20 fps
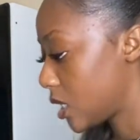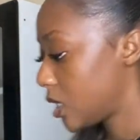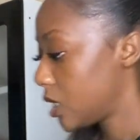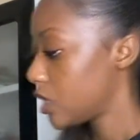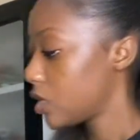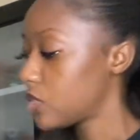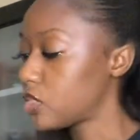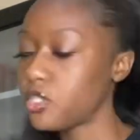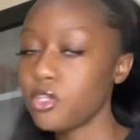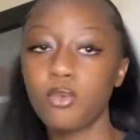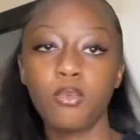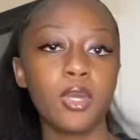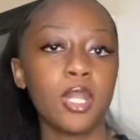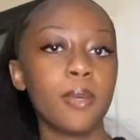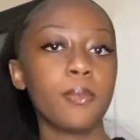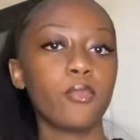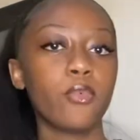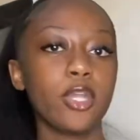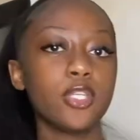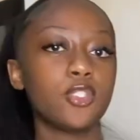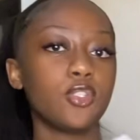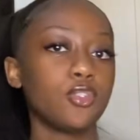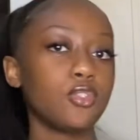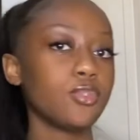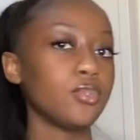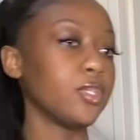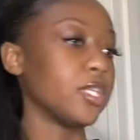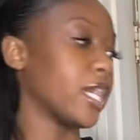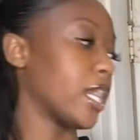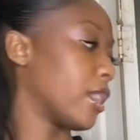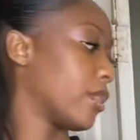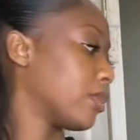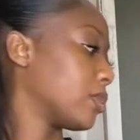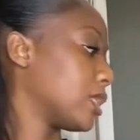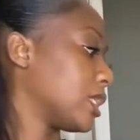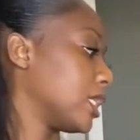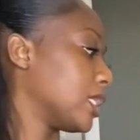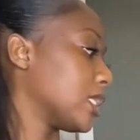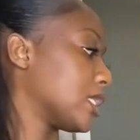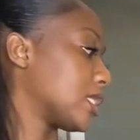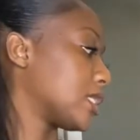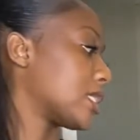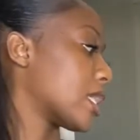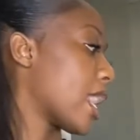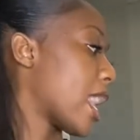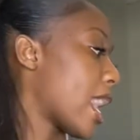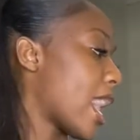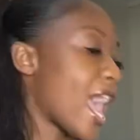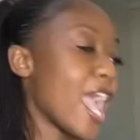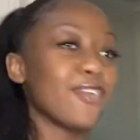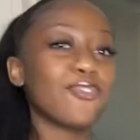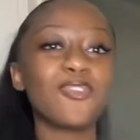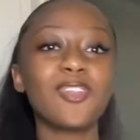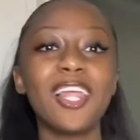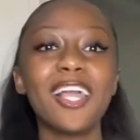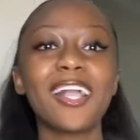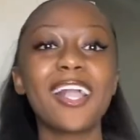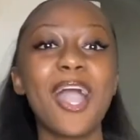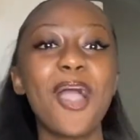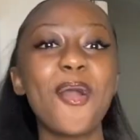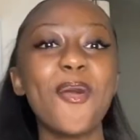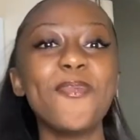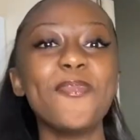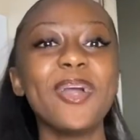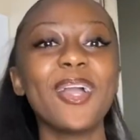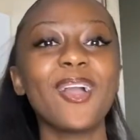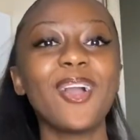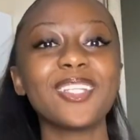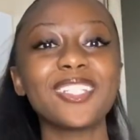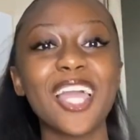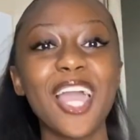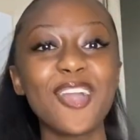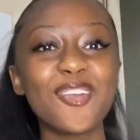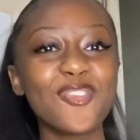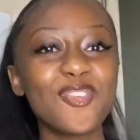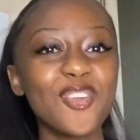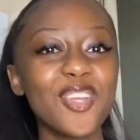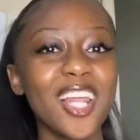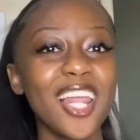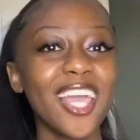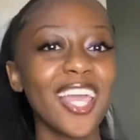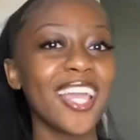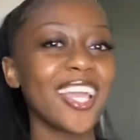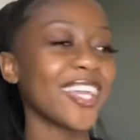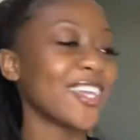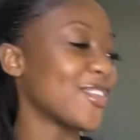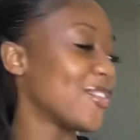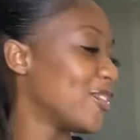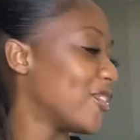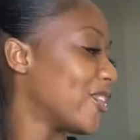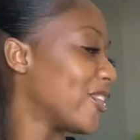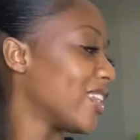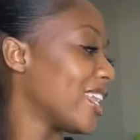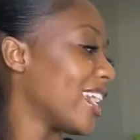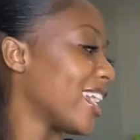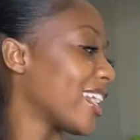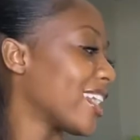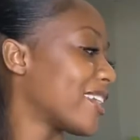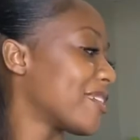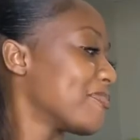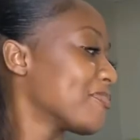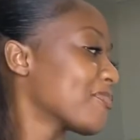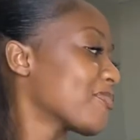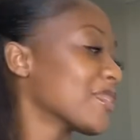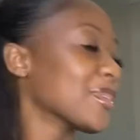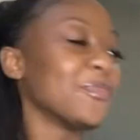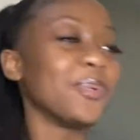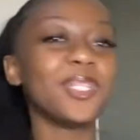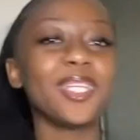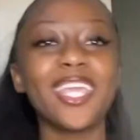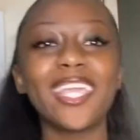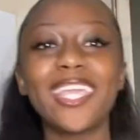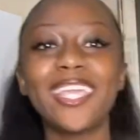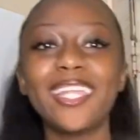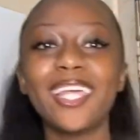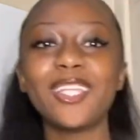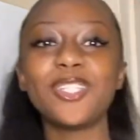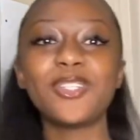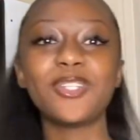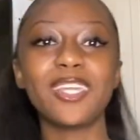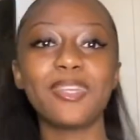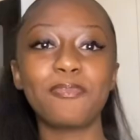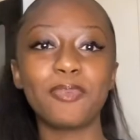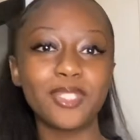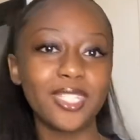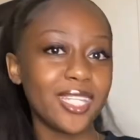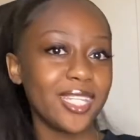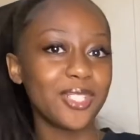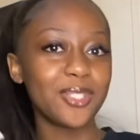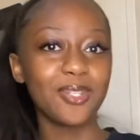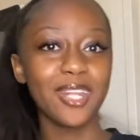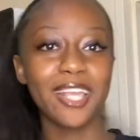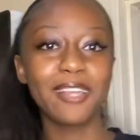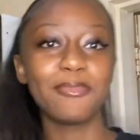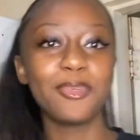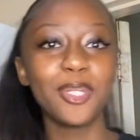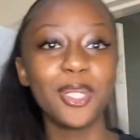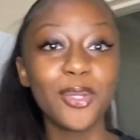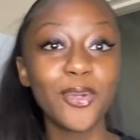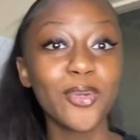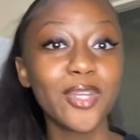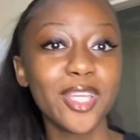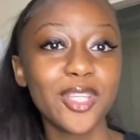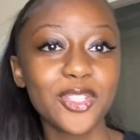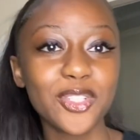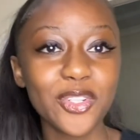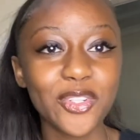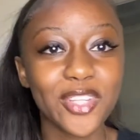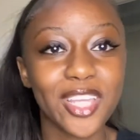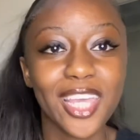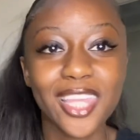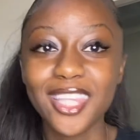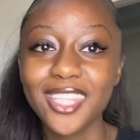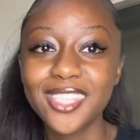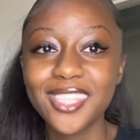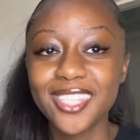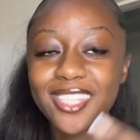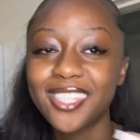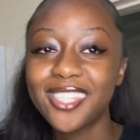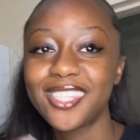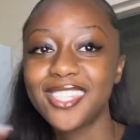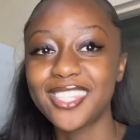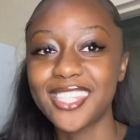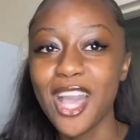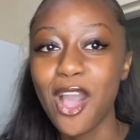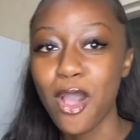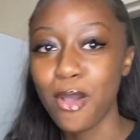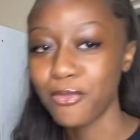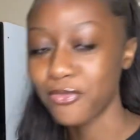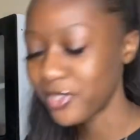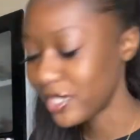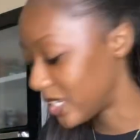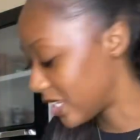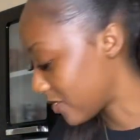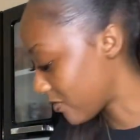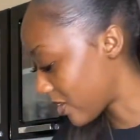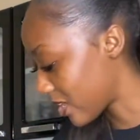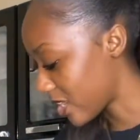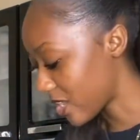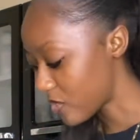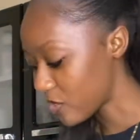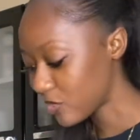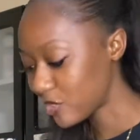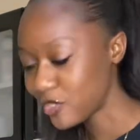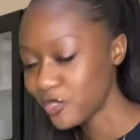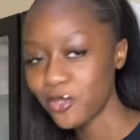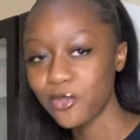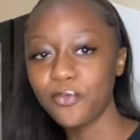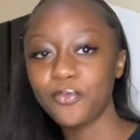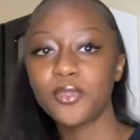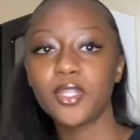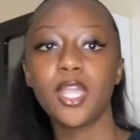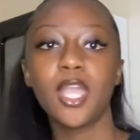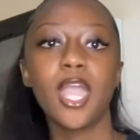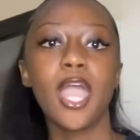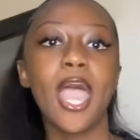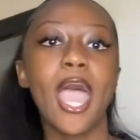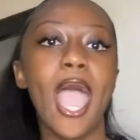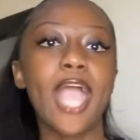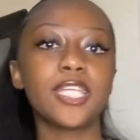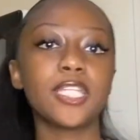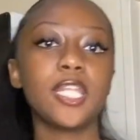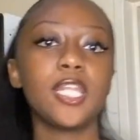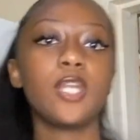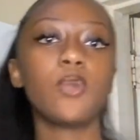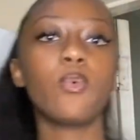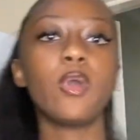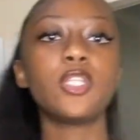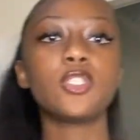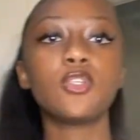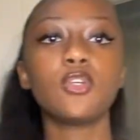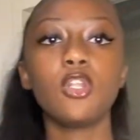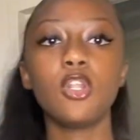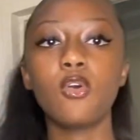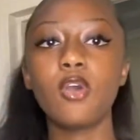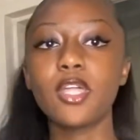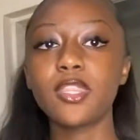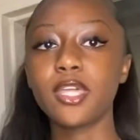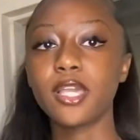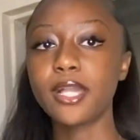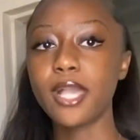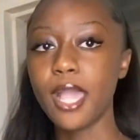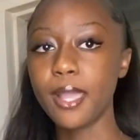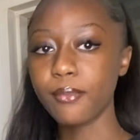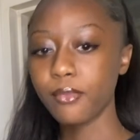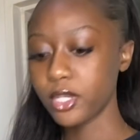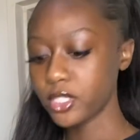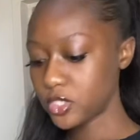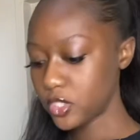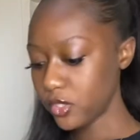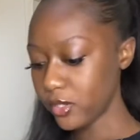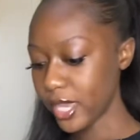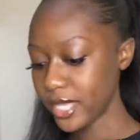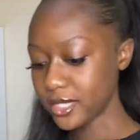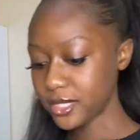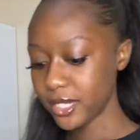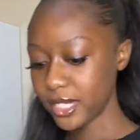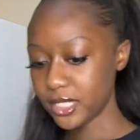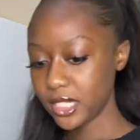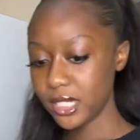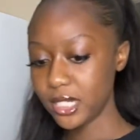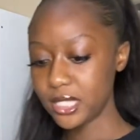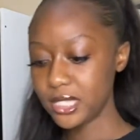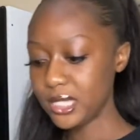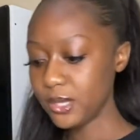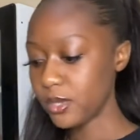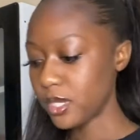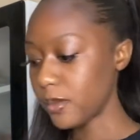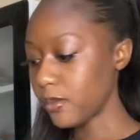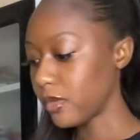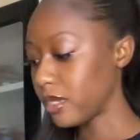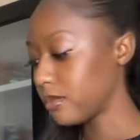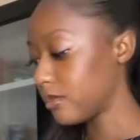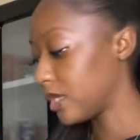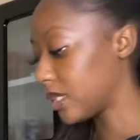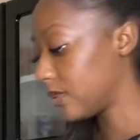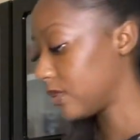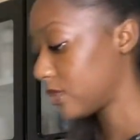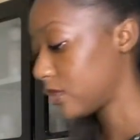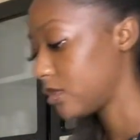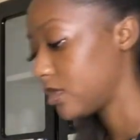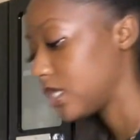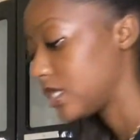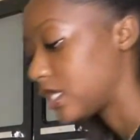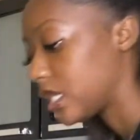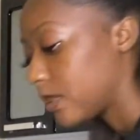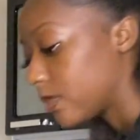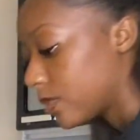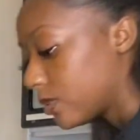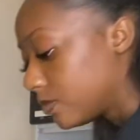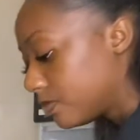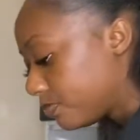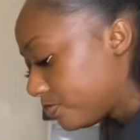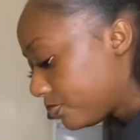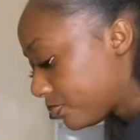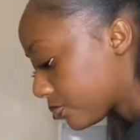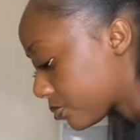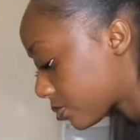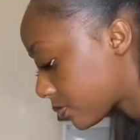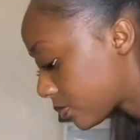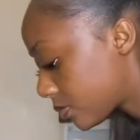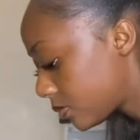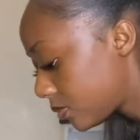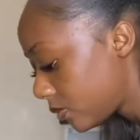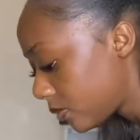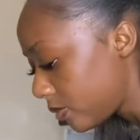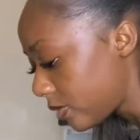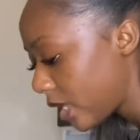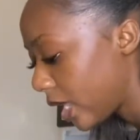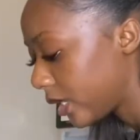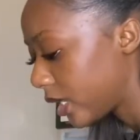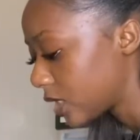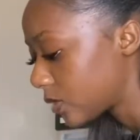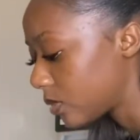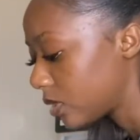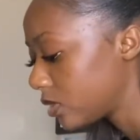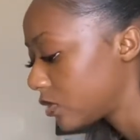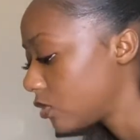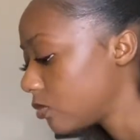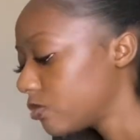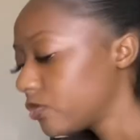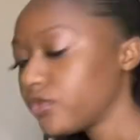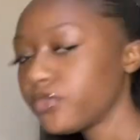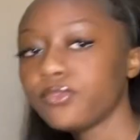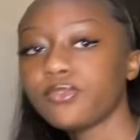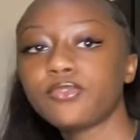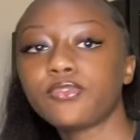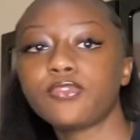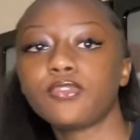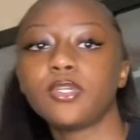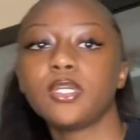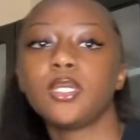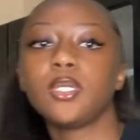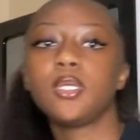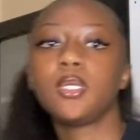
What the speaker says: So what I'm going to do now is, I feel like, oh my gosh, I feel like, you know, like when you're a kid and you're pretending to like be on a cooking show. Yeah, this is how I'm feeling right now. So I actually want to lower the camera so you guys can actually see what I'm going to make with on the table. I'm just going to move.